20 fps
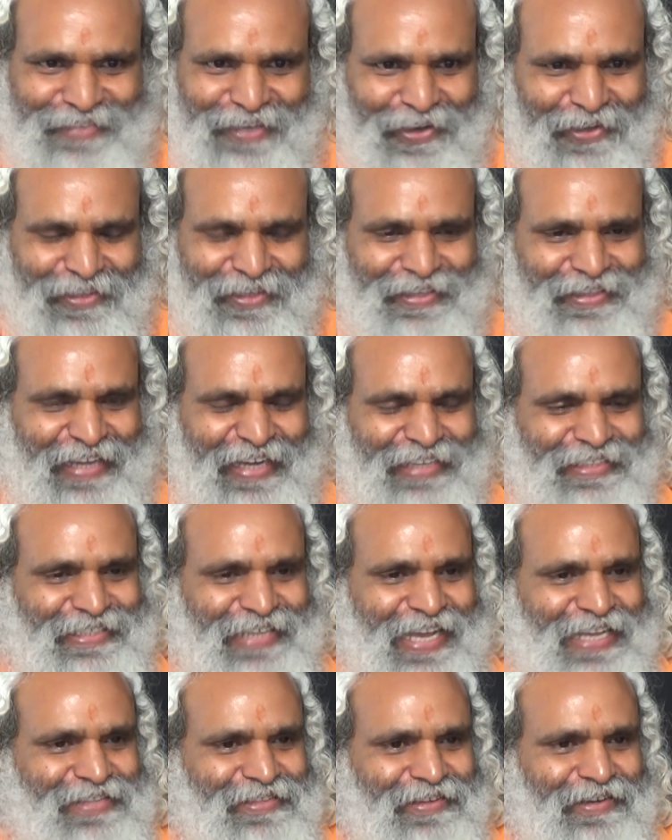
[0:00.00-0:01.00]
Other than
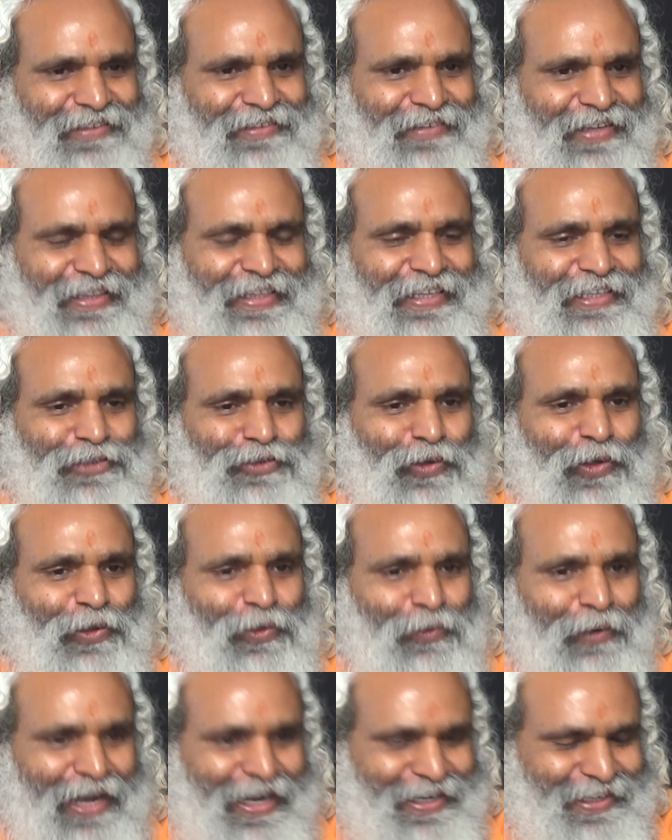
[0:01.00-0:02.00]
Shastra, nothing is going
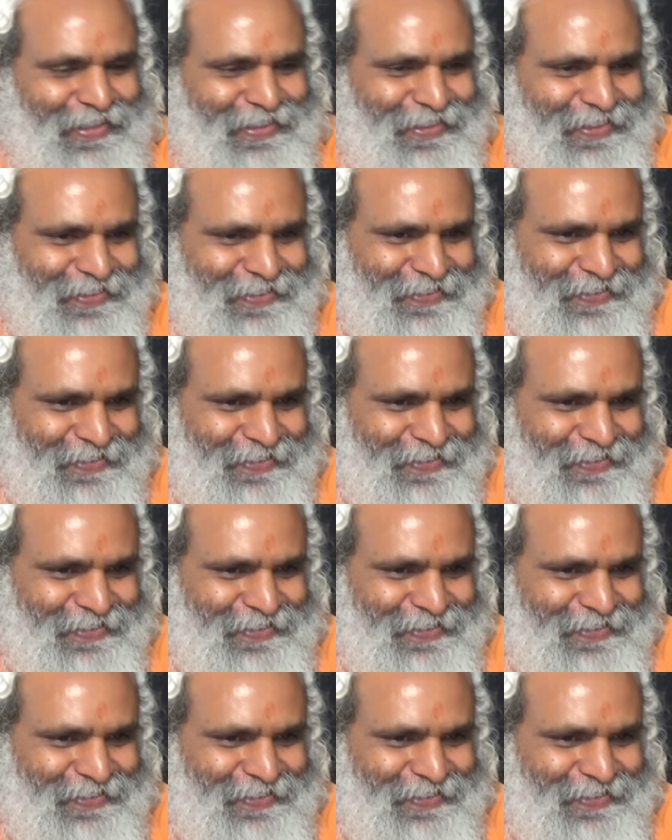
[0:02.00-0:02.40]
to work.